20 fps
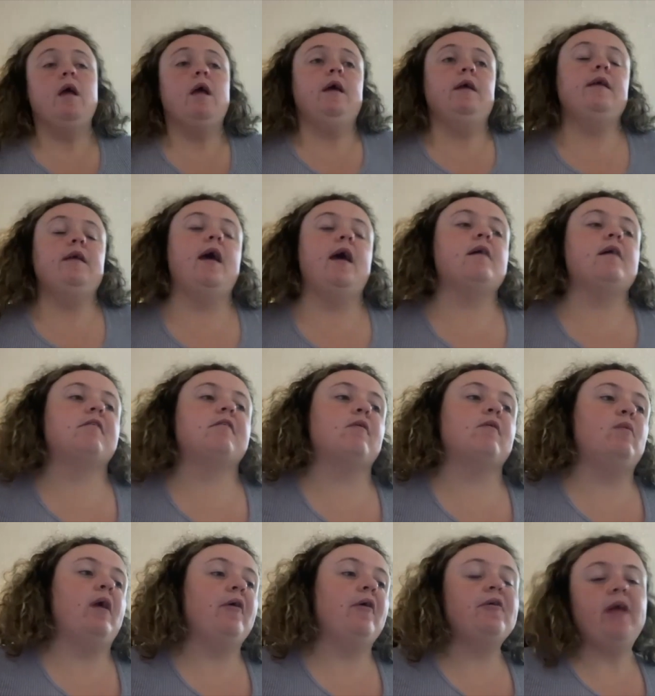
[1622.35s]
Yeah,
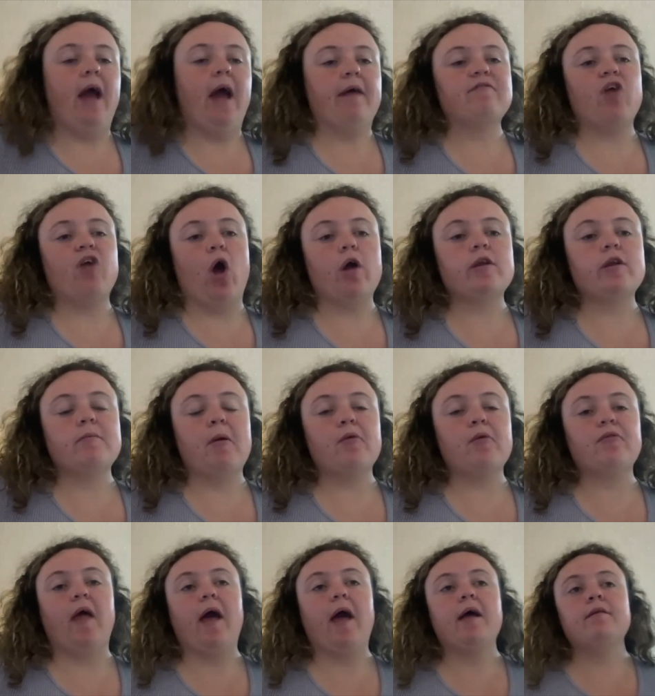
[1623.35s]
so we already have talked about
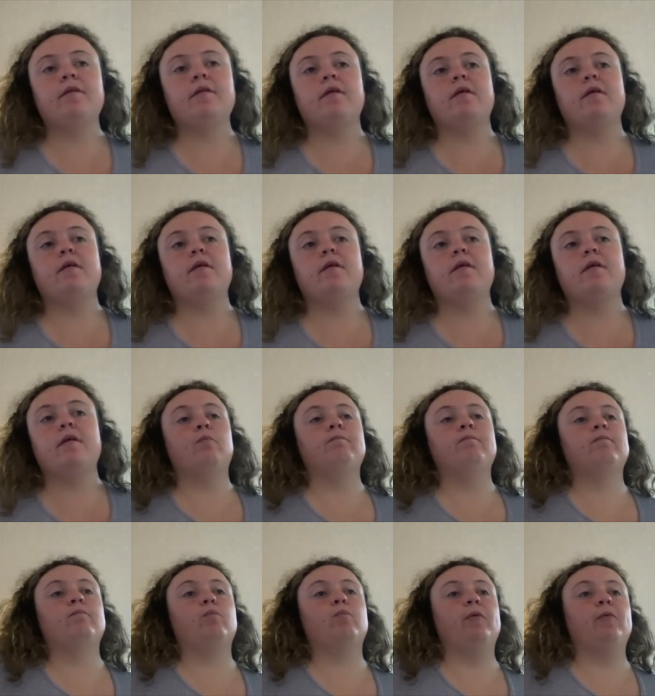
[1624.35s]
that.
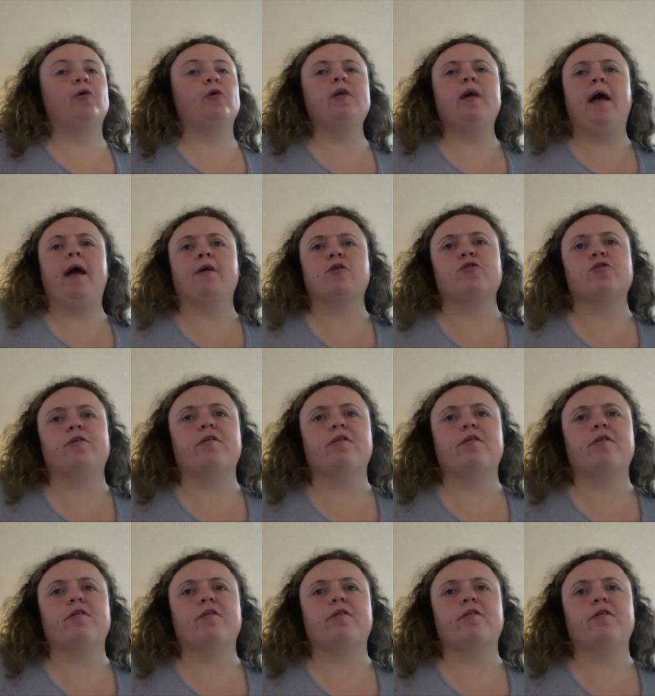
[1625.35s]
We were going to actually
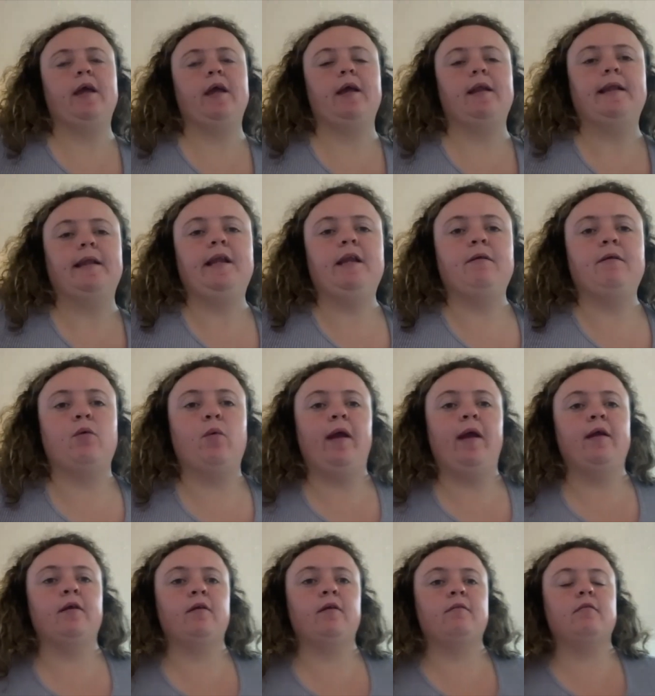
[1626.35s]
start looking at
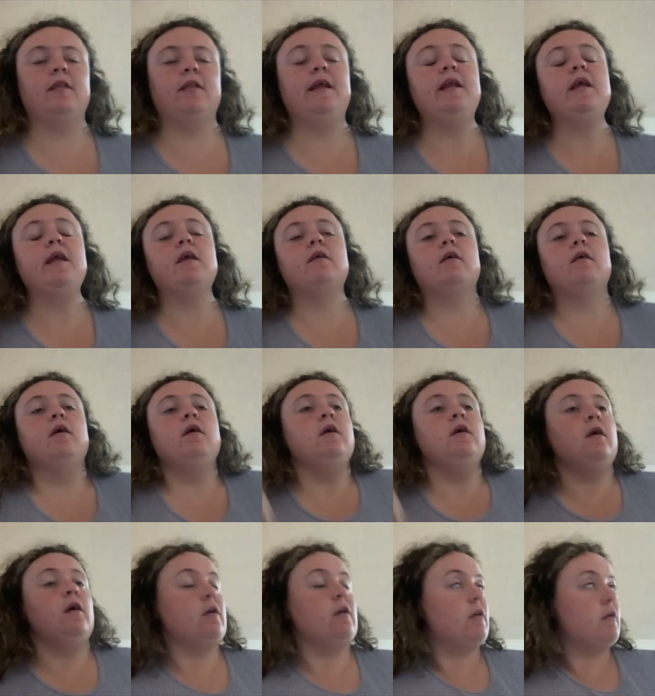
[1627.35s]
leaning
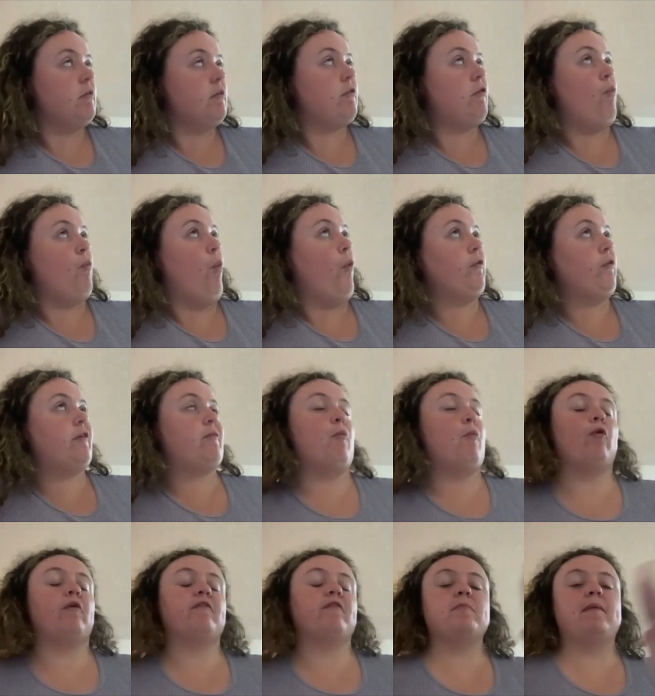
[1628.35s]
towards
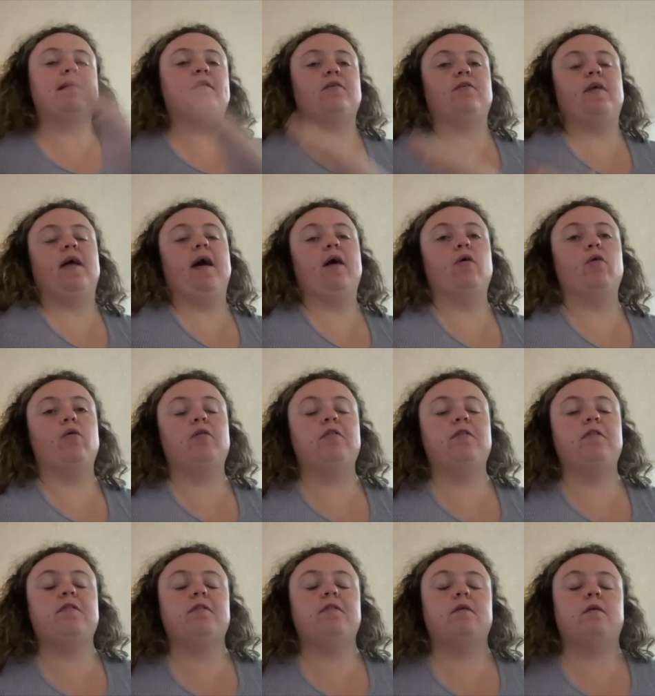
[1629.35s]
more of a mental health
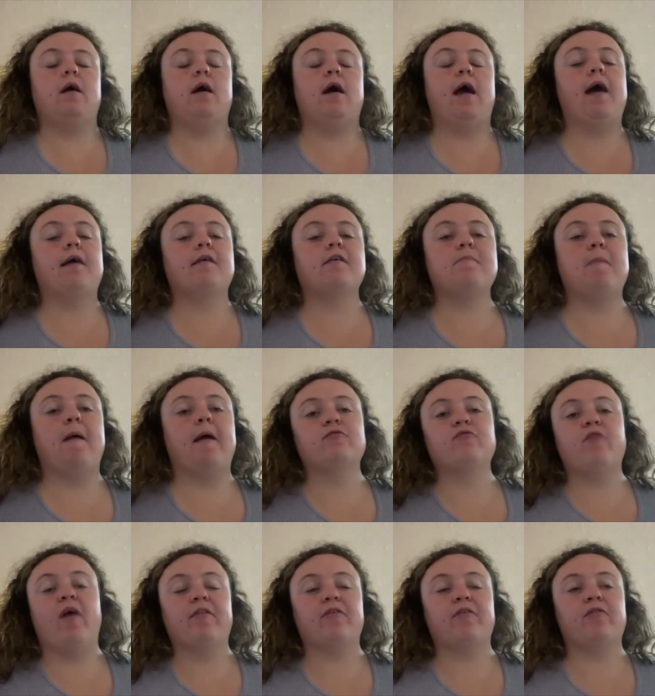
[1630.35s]

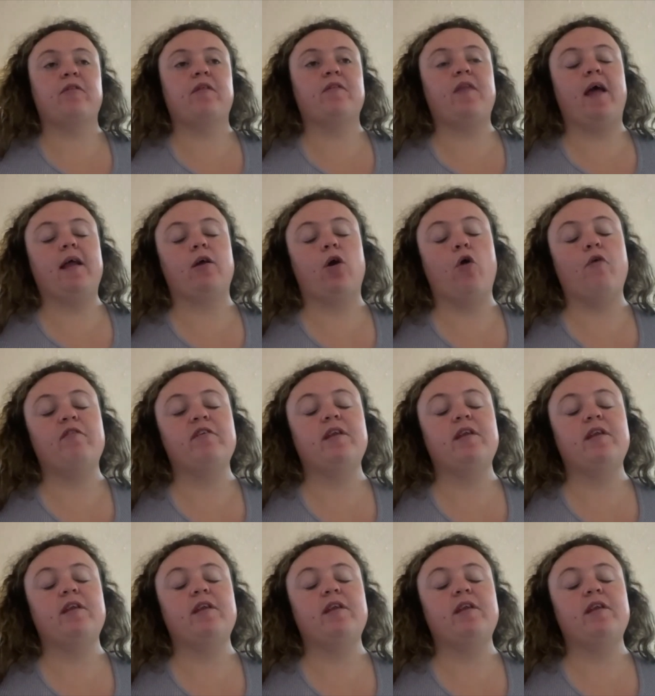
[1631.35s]
aspect rather than that
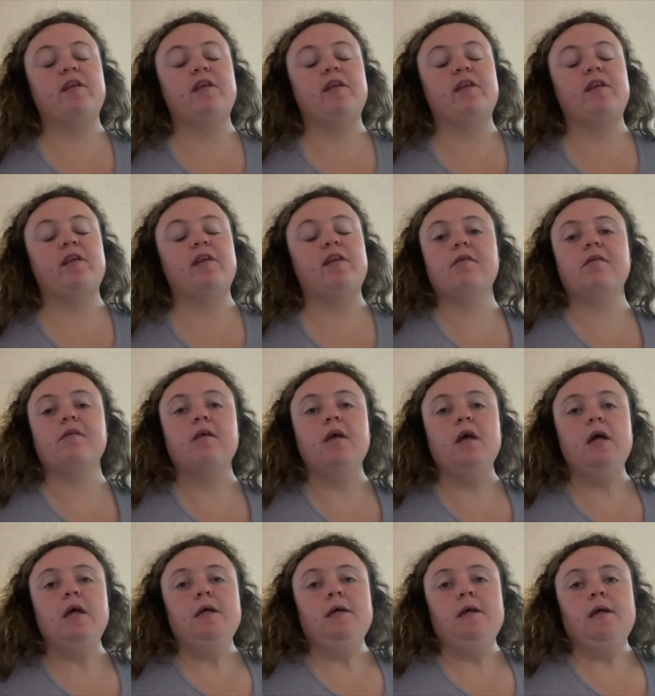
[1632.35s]
COVID-19
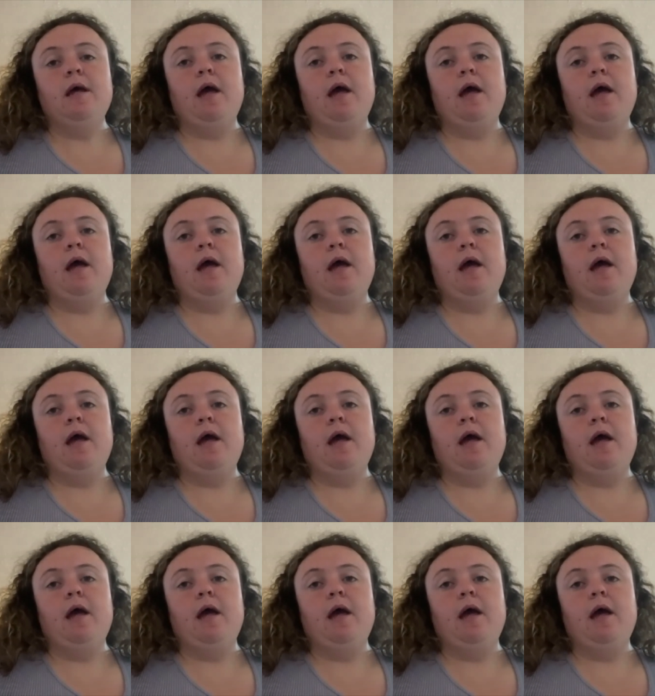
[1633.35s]
emphasis.